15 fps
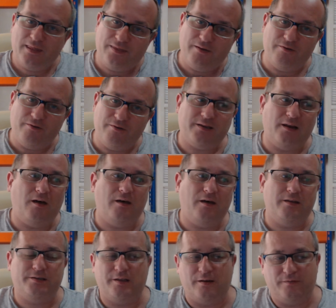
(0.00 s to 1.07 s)
there is a lot
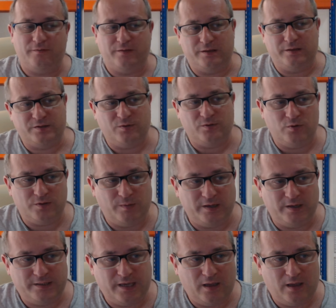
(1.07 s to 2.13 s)
of stuff that distorts
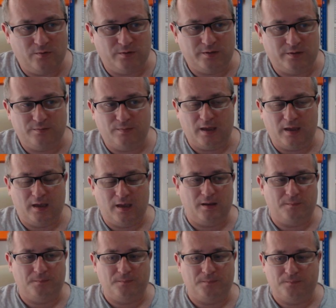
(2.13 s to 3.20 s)
my sound.
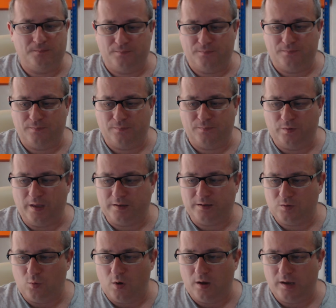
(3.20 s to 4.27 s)
Um,
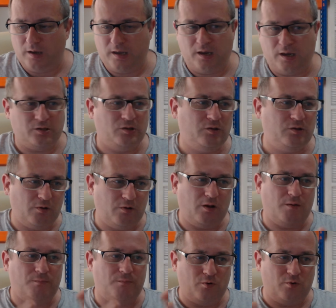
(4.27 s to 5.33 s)
that's why I do a
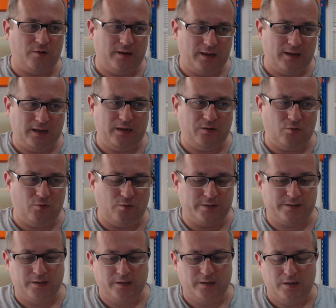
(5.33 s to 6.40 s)
lot more
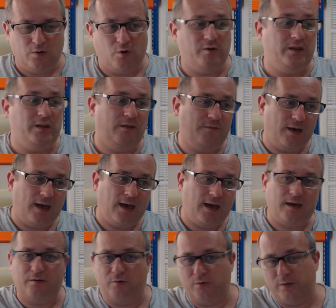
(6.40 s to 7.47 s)
indoors or in the
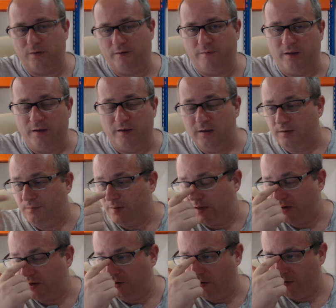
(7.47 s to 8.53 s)
van or whatever
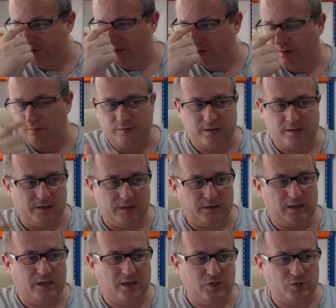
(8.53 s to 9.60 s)
because of the
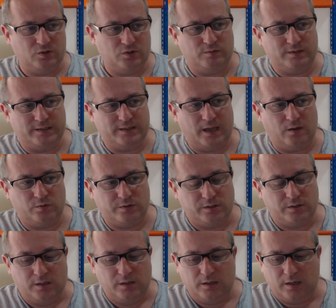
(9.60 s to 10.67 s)
issues with sound.
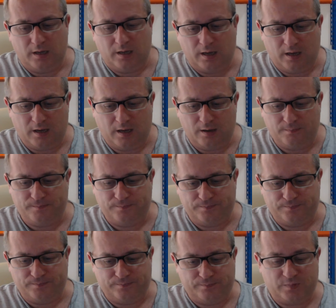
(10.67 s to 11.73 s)

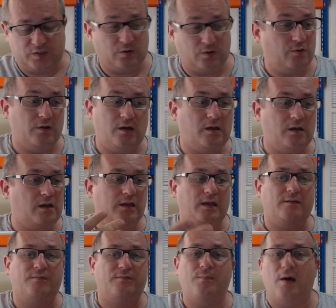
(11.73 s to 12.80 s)
Um, so I
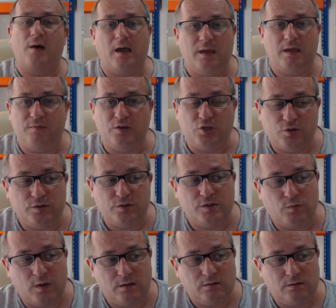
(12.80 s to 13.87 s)
have I have issues
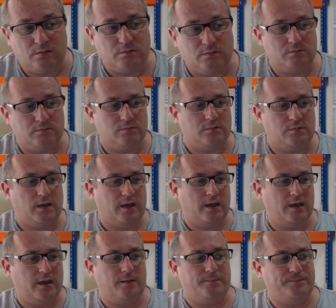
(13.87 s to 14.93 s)
as well.
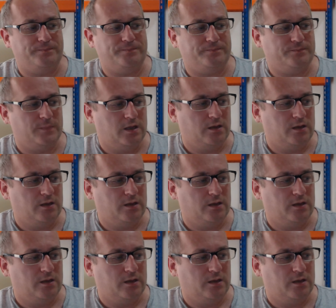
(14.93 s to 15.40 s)
Um,